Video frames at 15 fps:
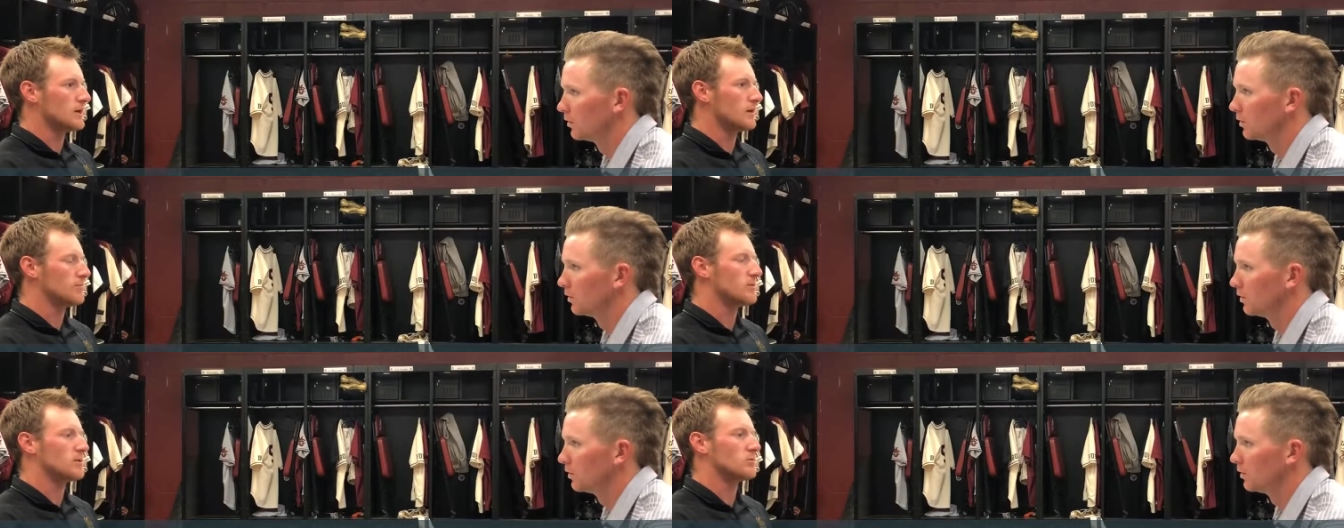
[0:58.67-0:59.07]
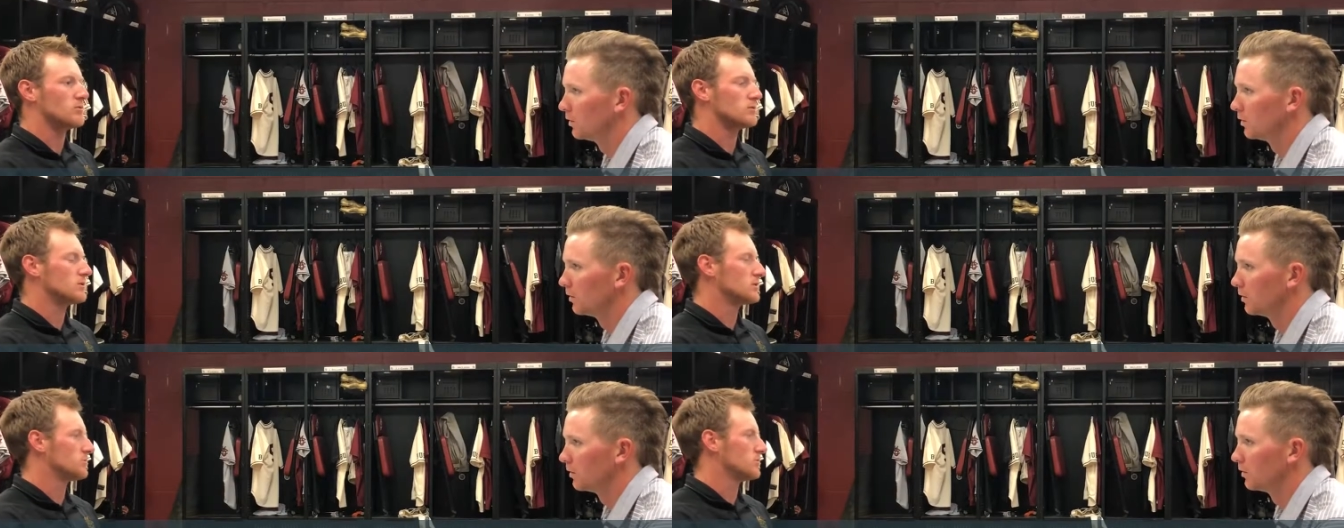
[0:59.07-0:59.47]
Speaker 1: and
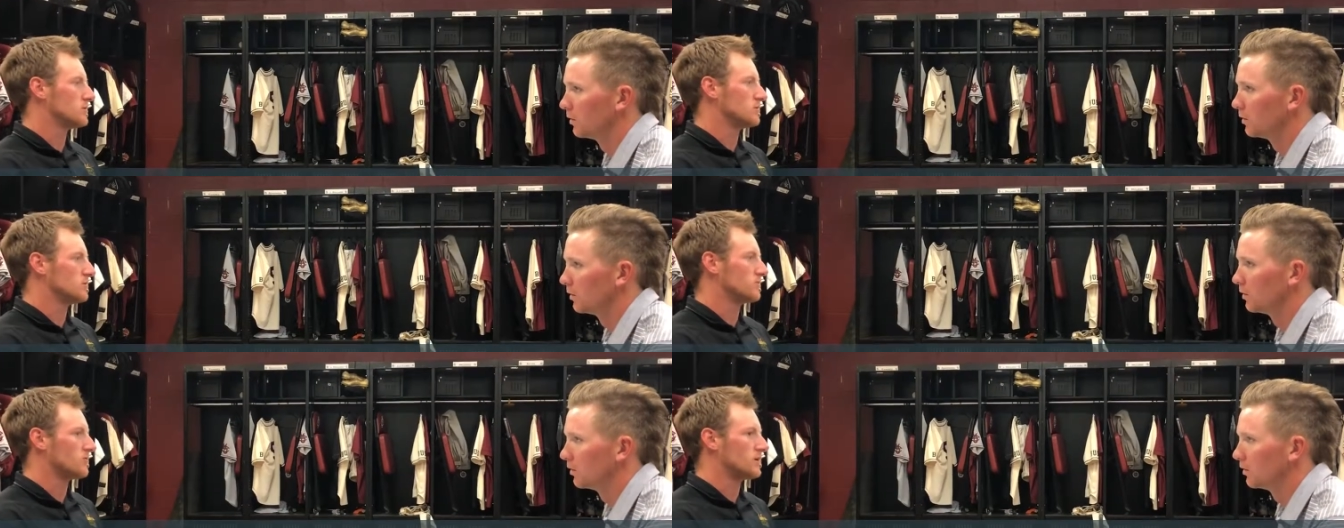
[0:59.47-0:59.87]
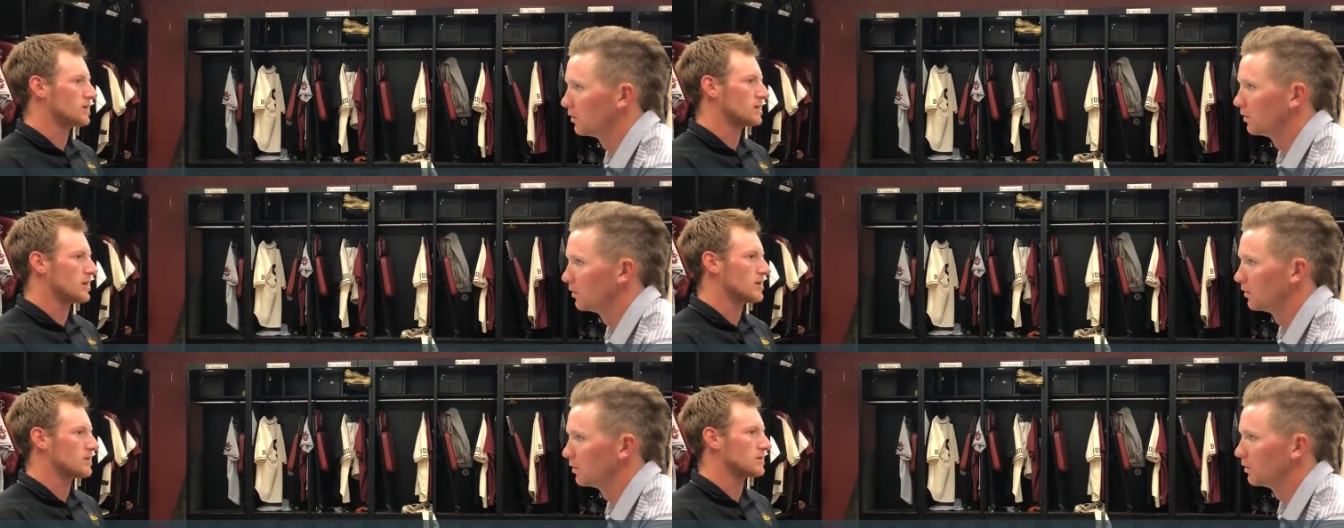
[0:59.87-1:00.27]
people have just been
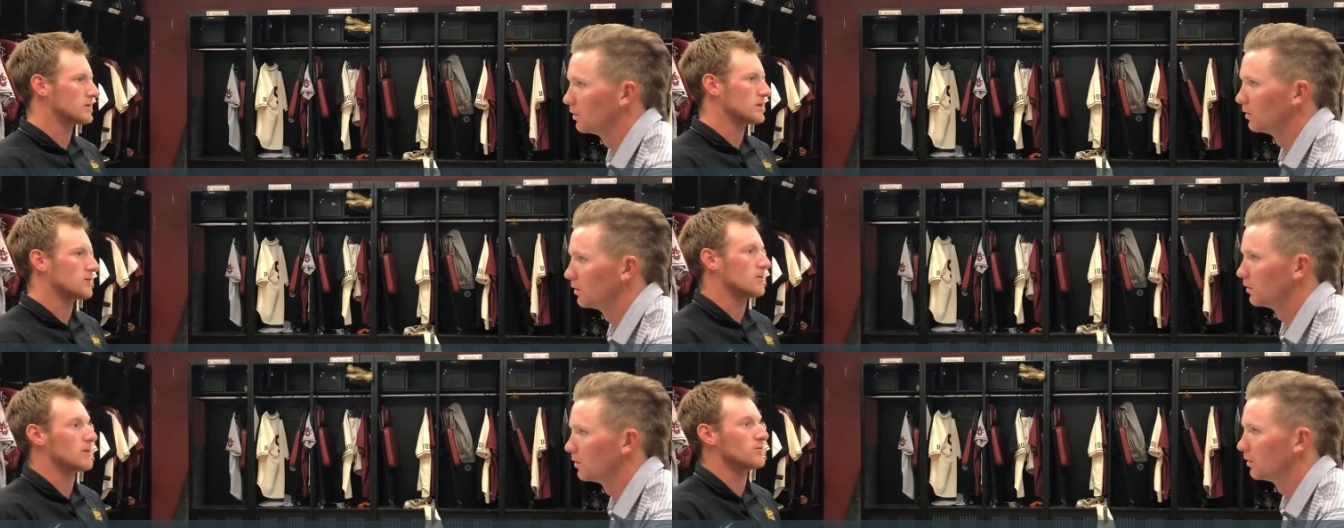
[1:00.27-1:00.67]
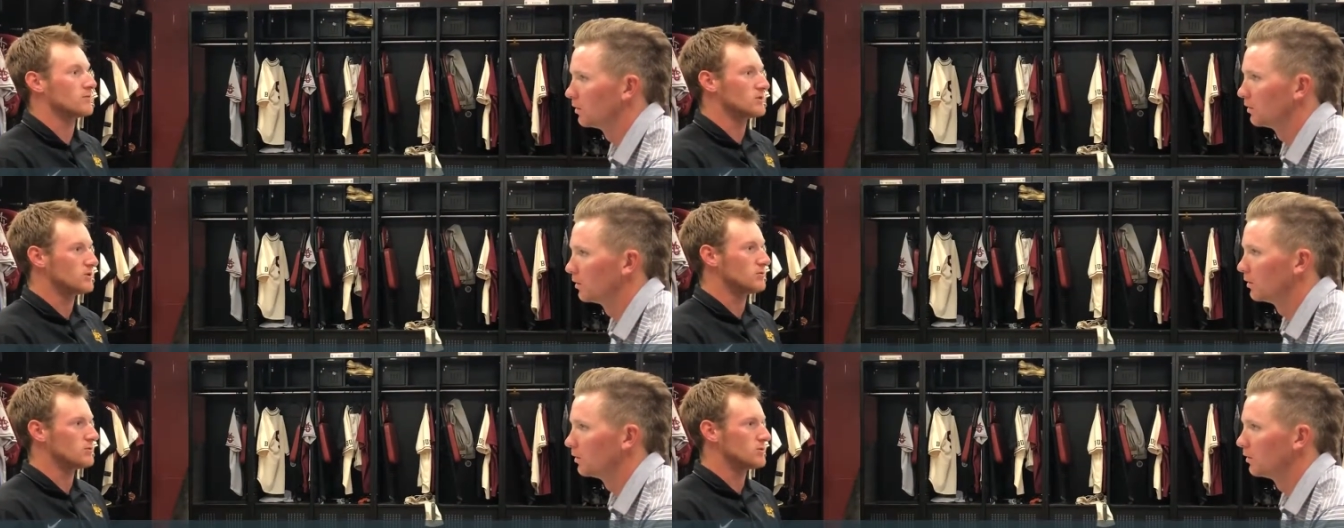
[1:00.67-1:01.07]
freaking out because they don't have
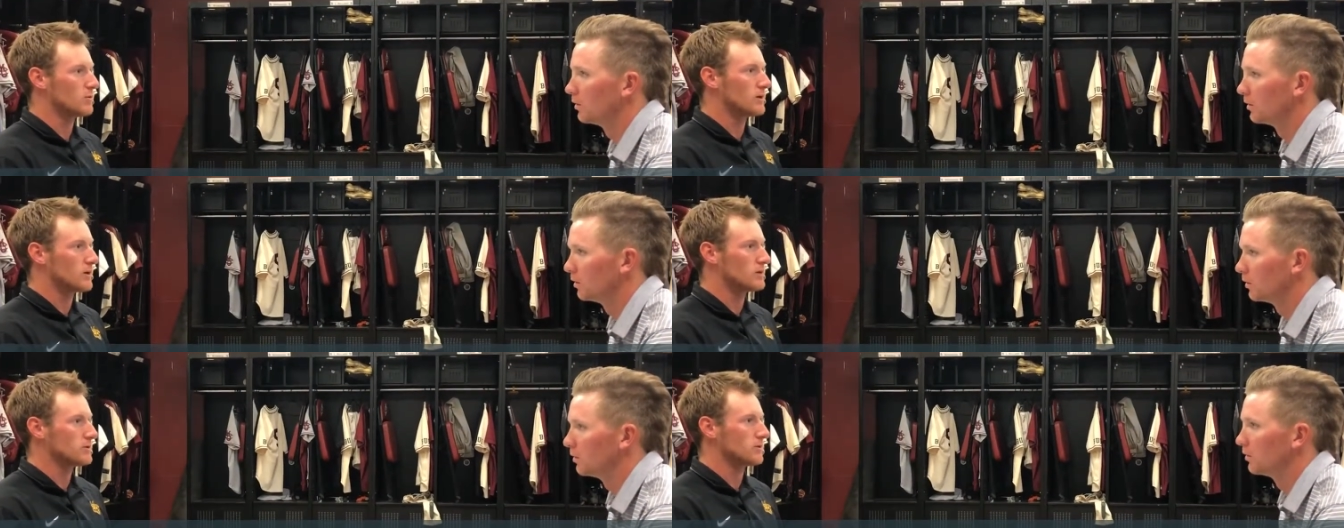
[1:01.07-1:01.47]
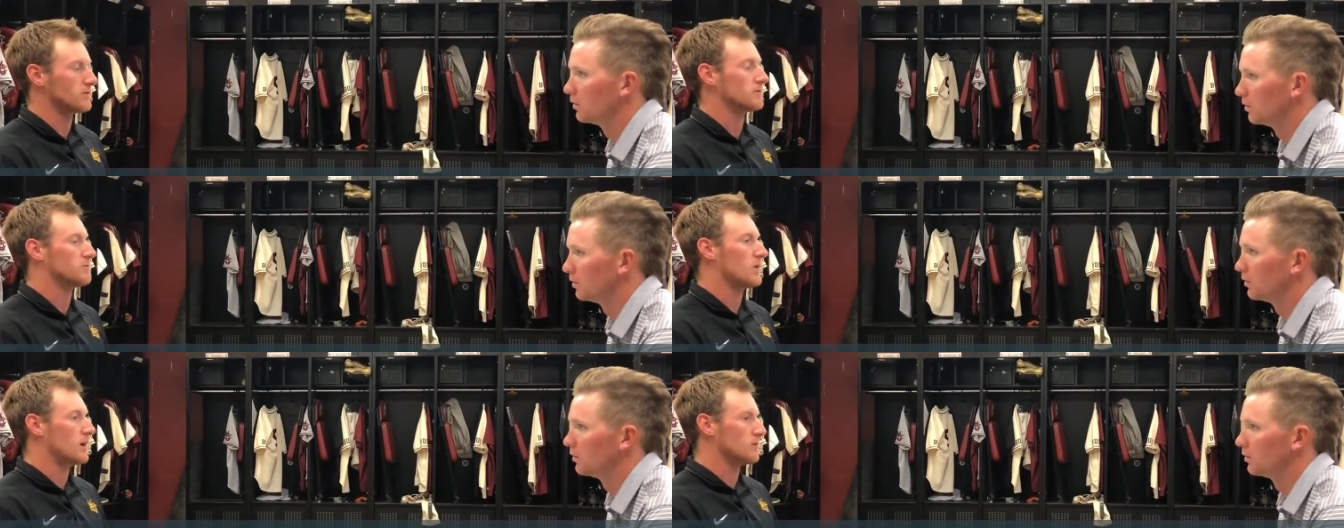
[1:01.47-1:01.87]
shoes to wear, so they
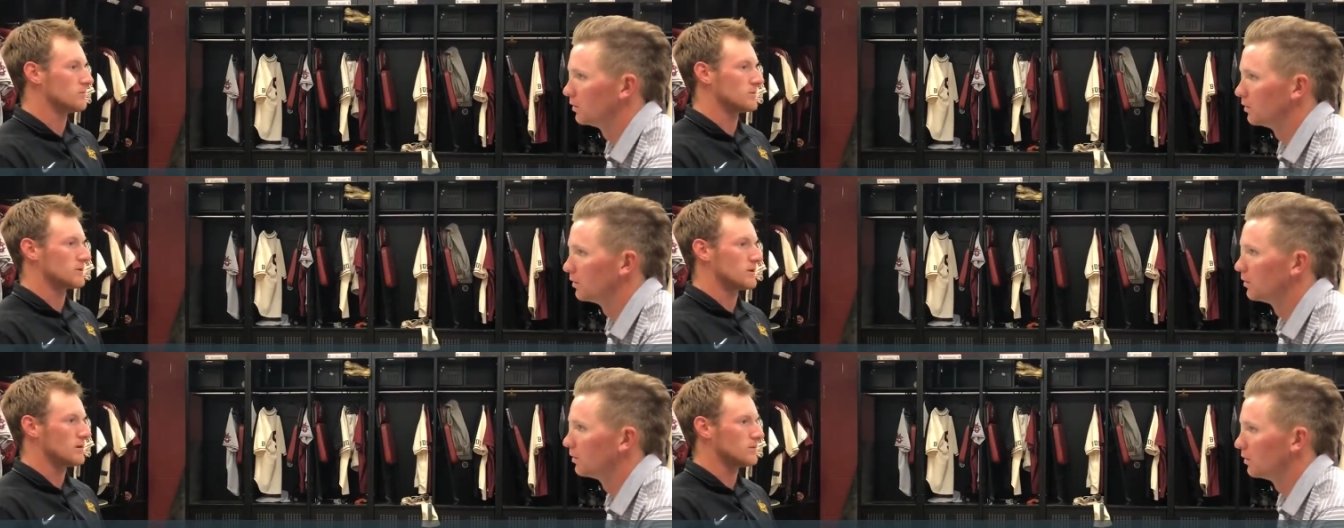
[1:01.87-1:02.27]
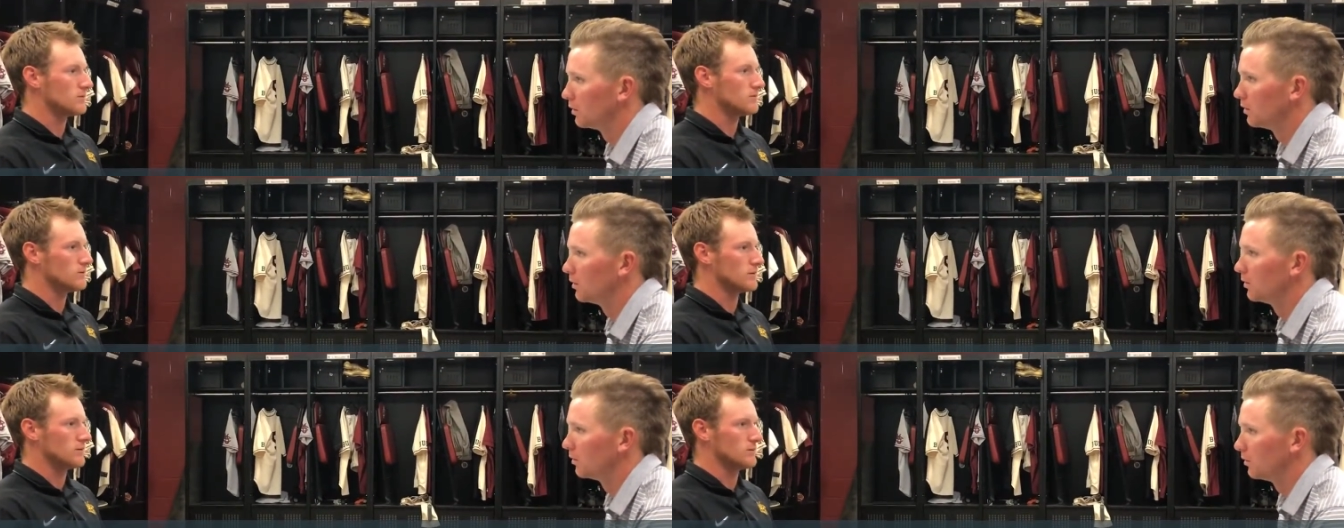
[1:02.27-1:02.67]
have to buy
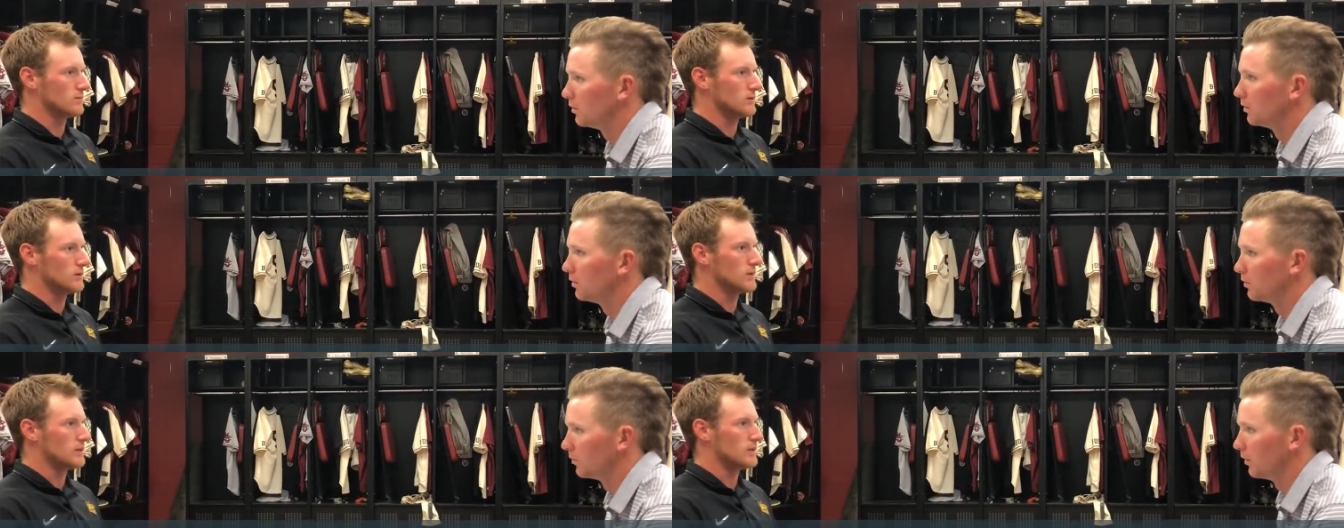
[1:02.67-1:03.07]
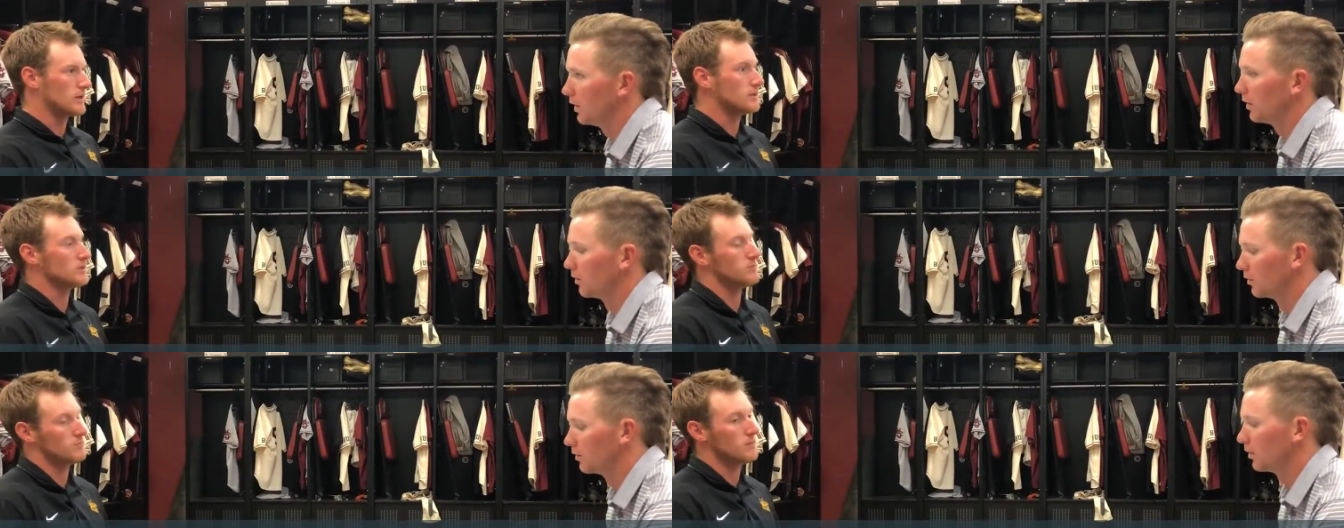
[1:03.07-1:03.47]
themselves. So
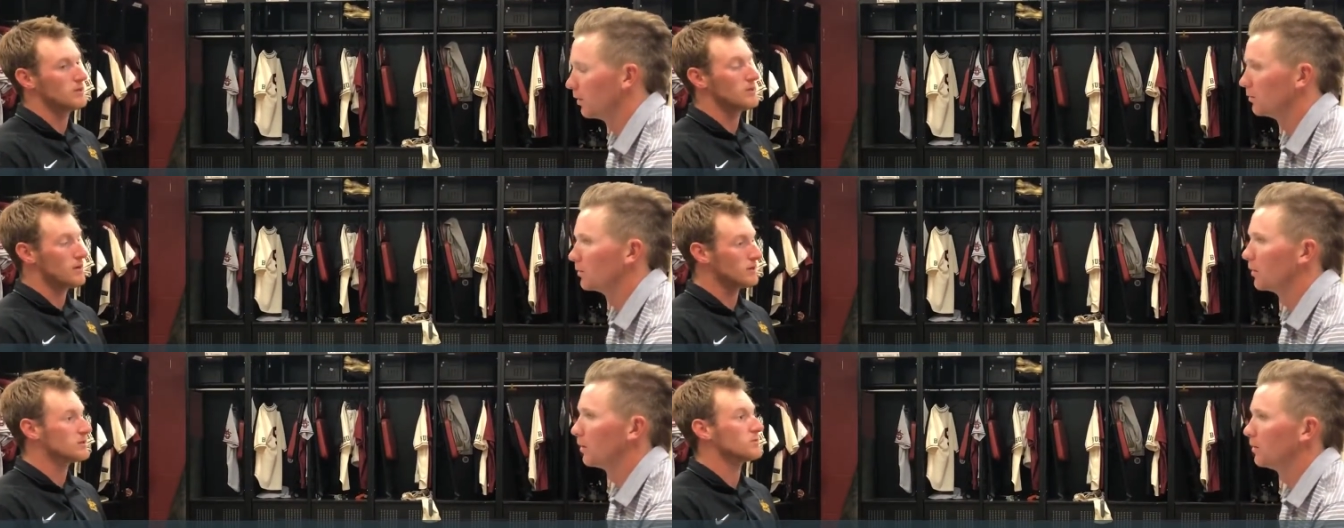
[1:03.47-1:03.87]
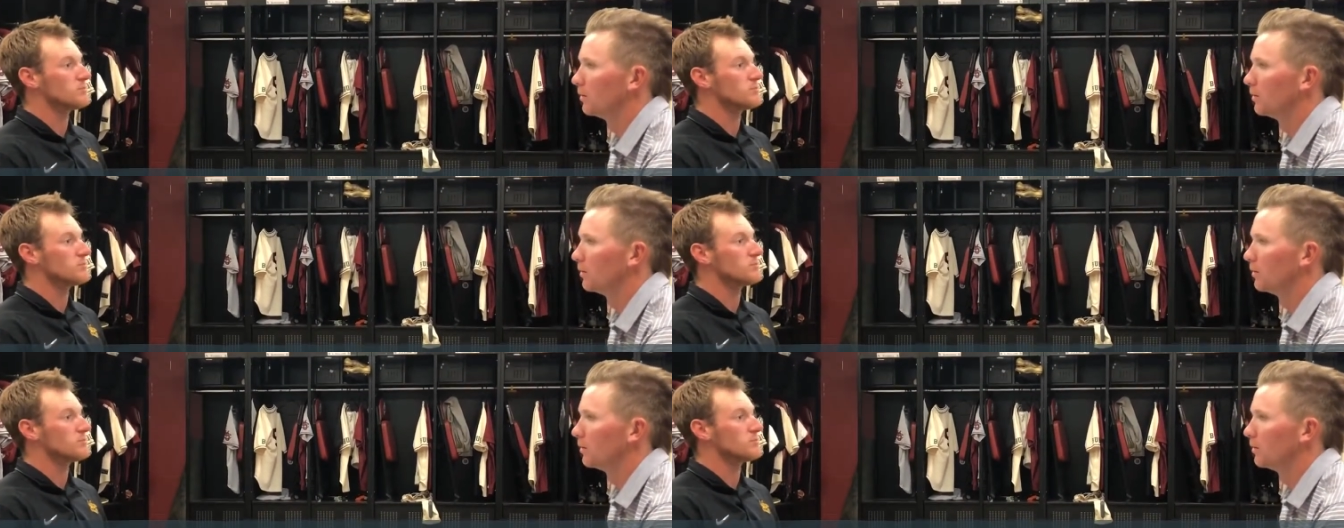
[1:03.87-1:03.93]
that's wow. that's the